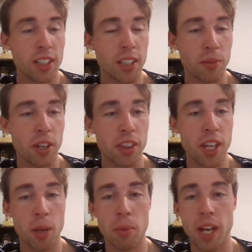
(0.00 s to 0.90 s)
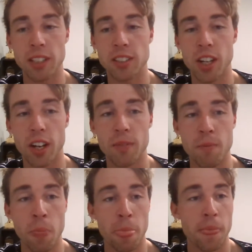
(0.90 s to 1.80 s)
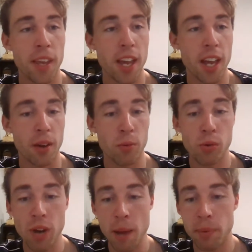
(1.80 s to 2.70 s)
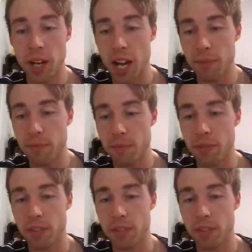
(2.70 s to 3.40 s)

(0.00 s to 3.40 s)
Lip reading: someone to think about. So, yeah, we'll wrap it up.